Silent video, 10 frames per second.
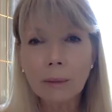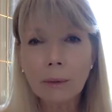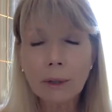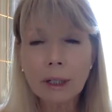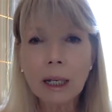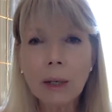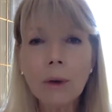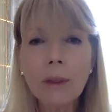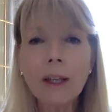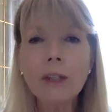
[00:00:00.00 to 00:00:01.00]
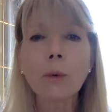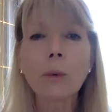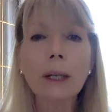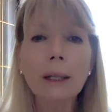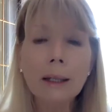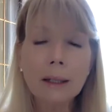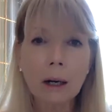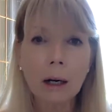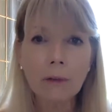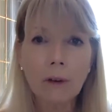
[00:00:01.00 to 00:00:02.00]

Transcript: 13, where things really started